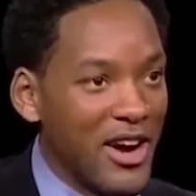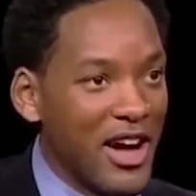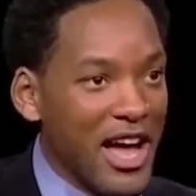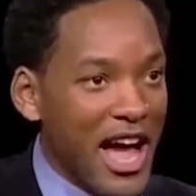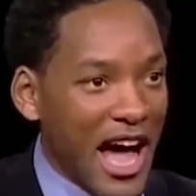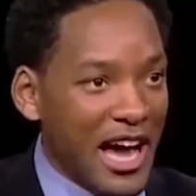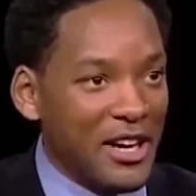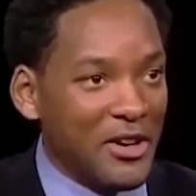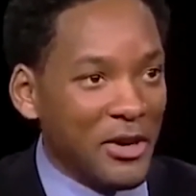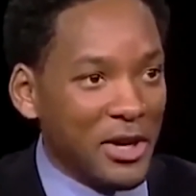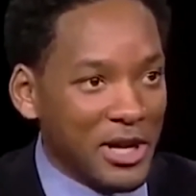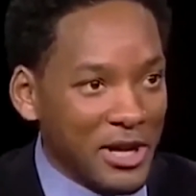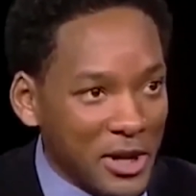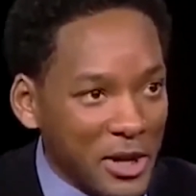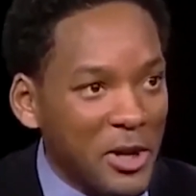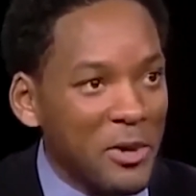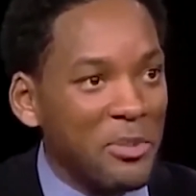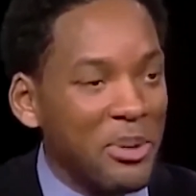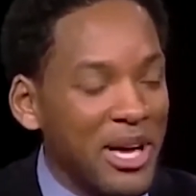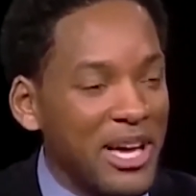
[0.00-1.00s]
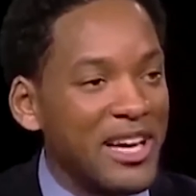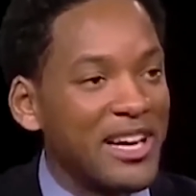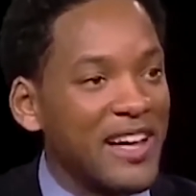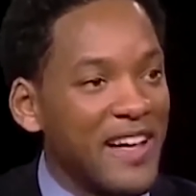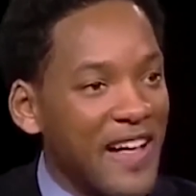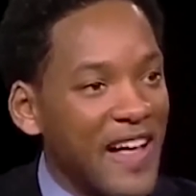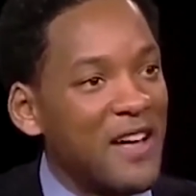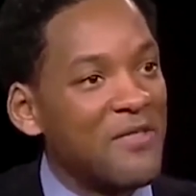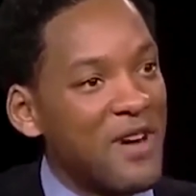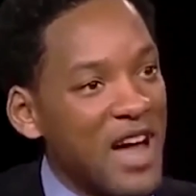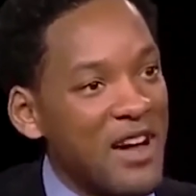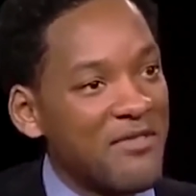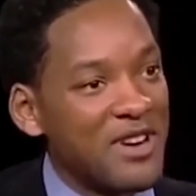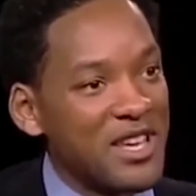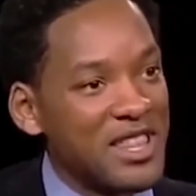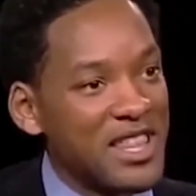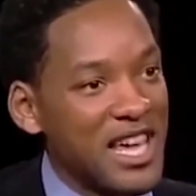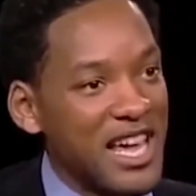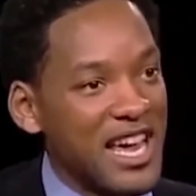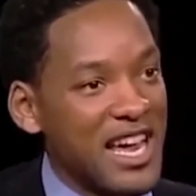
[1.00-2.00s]
You know, I can do a little bit
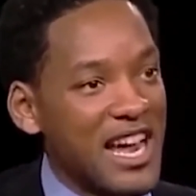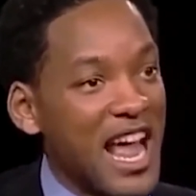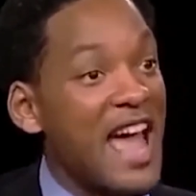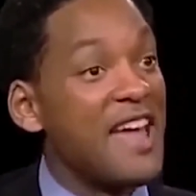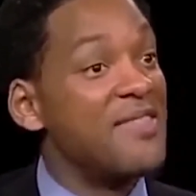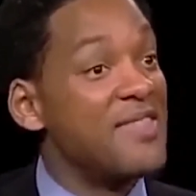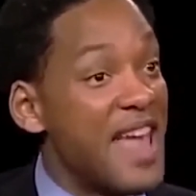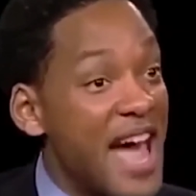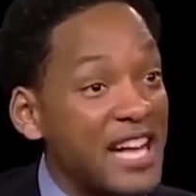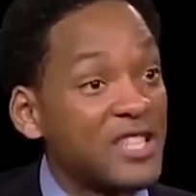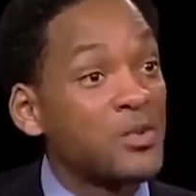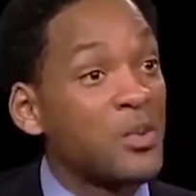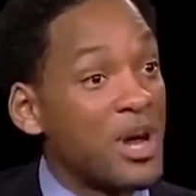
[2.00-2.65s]
of everything,